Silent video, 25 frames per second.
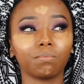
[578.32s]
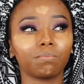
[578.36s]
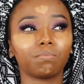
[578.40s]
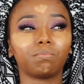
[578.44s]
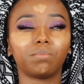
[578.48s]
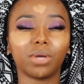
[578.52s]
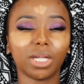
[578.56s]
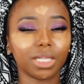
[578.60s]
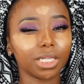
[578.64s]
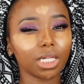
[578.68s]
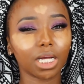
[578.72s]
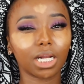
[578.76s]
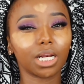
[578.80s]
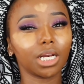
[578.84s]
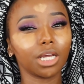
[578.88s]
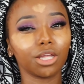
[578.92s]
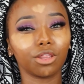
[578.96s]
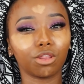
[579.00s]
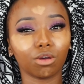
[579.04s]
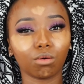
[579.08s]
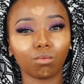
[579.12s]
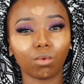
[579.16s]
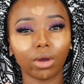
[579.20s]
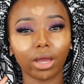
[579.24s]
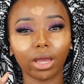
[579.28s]
Basically,
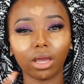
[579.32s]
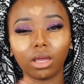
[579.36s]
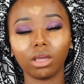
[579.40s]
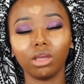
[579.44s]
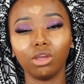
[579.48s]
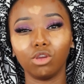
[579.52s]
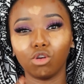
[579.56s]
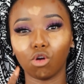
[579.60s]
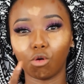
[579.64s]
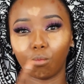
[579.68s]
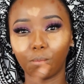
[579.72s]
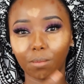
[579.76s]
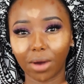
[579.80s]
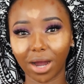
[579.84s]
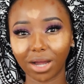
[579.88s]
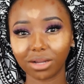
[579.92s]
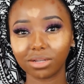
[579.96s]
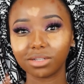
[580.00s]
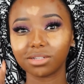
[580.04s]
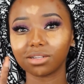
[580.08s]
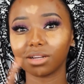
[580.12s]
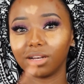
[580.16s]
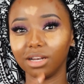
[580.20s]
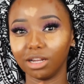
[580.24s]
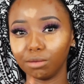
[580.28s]
the way your
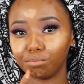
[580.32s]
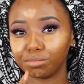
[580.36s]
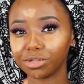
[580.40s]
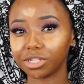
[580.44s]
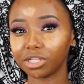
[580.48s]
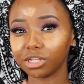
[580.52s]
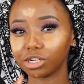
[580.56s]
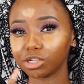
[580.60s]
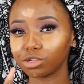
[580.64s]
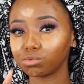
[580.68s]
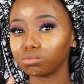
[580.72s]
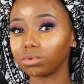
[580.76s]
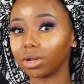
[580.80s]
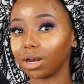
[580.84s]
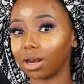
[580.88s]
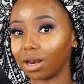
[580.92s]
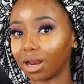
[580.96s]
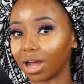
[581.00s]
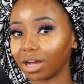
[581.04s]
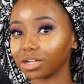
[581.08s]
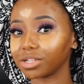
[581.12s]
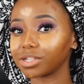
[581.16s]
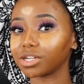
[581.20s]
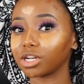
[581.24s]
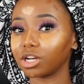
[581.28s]
matte lipsticks will
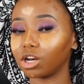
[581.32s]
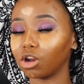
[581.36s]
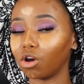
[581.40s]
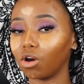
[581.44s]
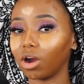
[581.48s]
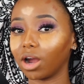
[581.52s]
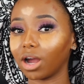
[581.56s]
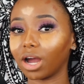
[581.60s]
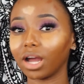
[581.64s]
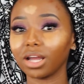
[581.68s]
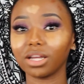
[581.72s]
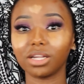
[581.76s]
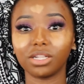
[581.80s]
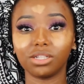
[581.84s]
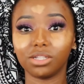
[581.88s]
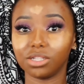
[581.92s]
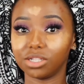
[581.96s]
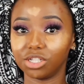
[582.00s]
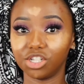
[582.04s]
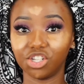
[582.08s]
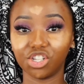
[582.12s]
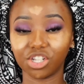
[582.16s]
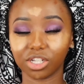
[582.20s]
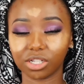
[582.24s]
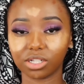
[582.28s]
last longer is
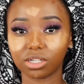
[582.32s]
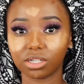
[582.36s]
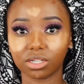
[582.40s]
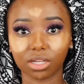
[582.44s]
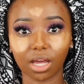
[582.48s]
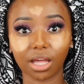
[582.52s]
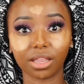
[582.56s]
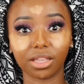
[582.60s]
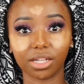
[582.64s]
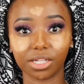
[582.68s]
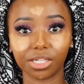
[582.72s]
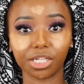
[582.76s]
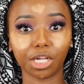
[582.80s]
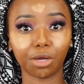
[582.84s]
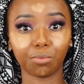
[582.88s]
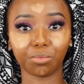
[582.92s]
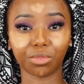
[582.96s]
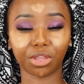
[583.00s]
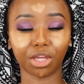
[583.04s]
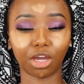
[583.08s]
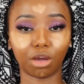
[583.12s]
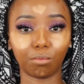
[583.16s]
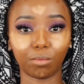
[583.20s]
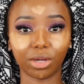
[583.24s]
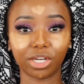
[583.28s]
just the same
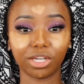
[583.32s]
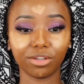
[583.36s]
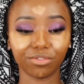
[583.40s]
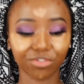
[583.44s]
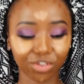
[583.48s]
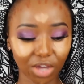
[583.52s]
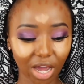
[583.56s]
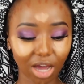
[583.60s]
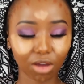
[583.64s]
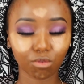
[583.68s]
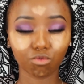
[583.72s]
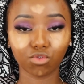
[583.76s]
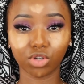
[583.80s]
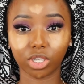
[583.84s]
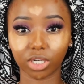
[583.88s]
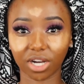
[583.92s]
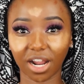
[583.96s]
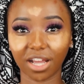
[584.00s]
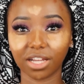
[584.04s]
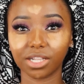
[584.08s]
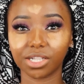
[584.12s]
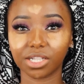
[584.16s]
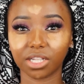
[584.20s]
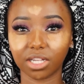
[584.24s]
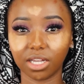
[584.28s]
thing. But if you have
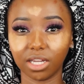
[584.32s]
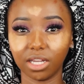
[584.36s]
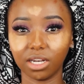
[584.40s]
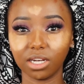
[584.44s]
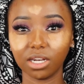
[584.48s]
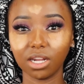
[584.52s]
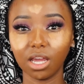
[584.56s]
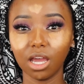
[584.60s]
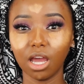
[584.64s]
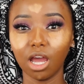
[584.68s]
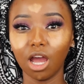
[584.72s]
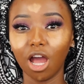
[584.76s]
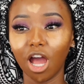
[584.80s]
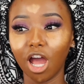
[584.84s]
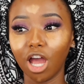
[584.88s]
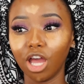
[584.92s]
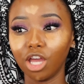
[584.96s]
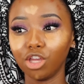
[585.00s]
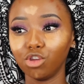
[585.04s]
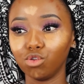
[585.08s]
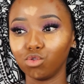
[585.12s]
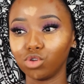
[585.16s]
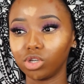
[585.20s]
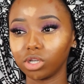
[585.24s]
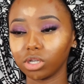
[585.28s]
dry skin,
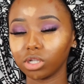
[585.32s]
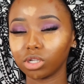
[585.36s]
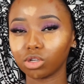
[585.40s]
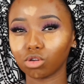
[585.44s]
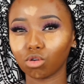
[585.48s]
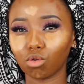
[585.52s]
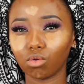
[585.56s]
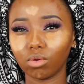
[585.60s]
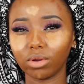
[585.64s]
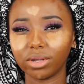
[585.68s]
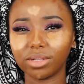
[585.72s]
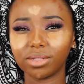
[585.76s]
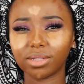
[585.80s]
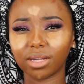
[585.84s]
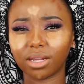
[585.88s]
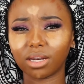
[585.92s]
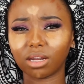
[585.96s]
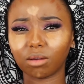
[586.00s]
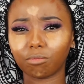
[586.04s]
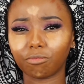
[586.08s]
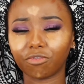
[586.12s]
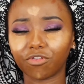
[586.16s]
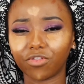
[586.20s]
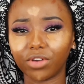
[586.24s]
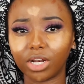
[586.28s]
you just always end
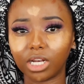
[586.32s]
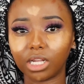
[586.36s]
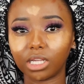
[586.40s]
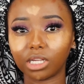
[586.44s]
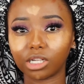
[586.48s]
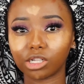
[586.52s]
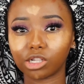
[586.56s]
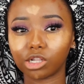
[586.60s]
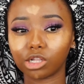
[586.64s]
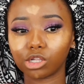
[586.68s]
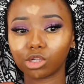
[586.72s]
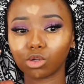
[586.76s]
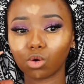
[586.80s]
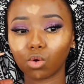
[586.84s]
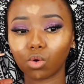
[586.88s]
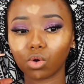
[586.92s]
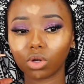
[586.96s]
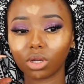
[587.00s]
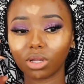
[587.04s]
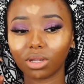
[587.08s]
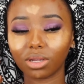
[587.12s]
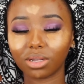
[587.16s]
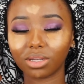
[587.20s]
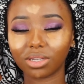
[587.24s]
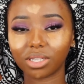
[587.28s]
up feeling
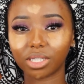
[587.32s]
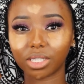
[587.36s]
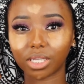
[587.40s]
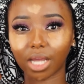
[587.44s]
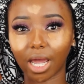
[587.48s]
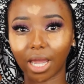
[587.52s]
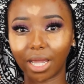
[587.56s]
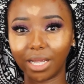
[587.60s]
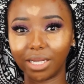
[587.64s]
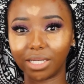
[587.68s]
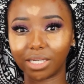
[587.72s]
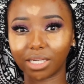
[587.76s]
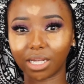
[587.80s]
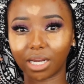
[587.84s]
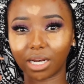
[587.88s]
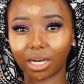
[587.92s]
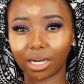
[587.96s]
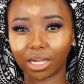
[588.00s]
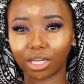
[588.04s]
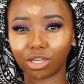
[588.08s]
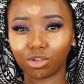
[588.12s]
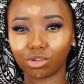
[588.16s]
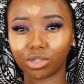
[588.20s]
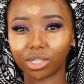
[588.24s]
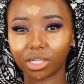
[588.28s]
so tight and
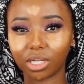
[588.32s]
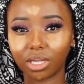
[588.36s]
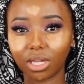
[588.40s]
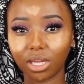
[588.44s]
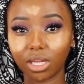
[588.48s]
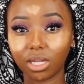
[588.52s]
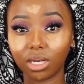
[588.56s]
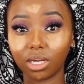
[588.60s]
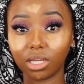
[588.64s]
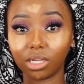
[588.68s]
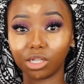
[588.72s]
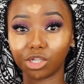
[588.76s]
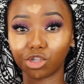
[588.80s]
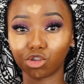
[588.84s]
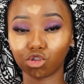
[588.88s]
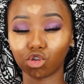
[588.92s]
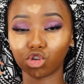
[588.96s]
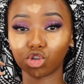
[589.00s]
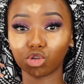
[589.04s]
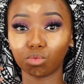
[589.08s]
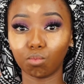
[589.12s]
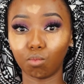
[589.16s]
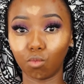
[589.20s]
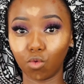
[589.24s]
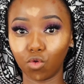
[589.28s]
like your skin is
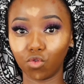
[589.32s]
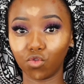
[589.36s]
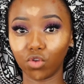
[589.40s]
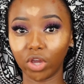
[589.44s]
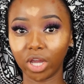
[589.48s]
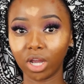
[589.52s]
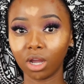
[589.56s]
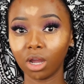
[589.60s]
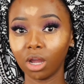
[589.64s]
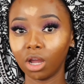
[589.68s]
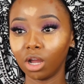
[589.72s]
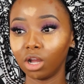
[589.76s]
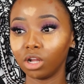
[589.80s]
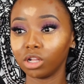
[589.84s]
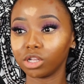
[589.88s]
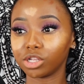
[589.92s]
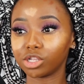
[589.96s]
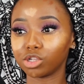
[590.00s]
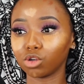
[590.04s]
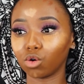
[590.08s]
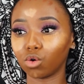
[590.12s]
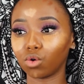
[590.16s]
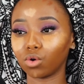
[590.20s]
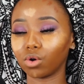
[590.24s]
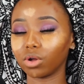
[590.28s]
not moving.
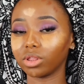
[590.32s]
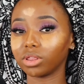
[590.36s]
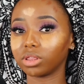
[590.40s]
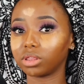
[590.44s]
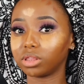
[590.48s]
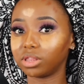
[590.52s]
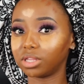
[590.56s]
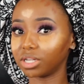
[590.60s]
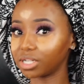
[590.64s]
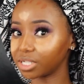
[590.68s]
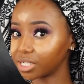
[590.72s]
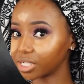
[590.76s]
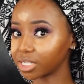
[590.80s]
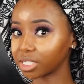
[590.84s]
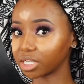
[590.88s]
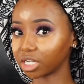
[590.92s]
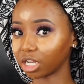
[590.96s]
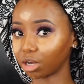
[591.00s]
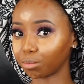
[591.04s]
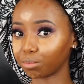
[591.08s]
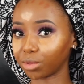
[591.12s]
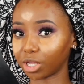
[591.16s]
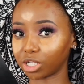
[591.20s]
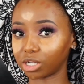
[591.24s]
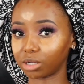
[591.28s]
So this
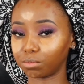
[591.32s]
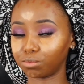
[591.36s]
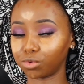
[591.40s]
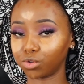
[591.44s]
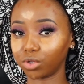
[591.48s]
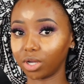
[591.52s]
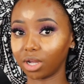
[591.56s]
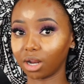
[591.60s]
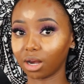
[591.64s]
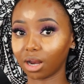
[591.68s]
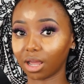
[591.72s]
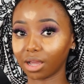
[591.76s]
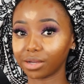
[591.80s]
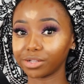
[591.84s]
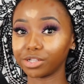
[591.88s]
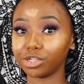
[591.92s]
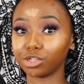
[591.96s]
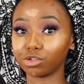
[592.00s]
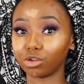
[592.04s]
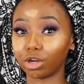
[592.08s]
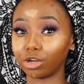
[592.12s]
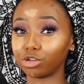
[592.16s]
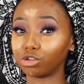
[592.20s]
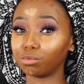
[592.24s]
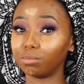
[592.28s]
step that I'm doing next is
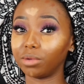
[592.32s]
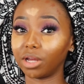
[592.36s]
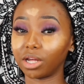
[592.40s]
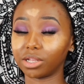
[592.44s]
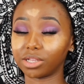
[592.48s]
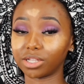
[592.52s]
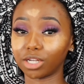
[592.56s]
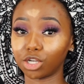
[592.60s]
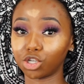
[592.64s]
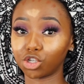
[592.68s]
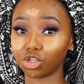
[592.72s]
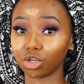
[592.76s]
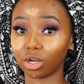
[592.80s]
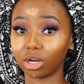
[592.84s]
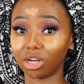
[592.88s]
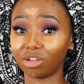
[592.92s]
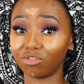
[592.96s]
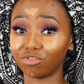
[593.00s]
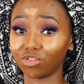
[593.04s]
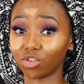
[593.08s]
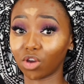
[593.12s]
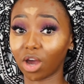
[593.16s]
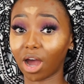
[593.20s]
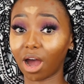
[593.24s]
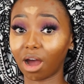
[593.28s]
going to be essential
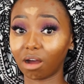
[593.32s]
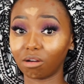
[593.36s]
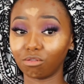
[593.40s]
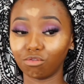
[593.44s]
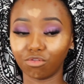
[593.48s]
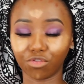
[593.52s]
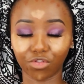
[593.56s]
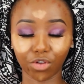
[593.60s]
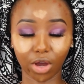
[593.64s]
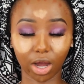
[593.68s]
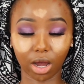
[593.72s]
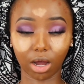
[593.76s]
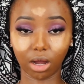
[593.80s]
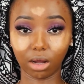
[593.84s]
if you have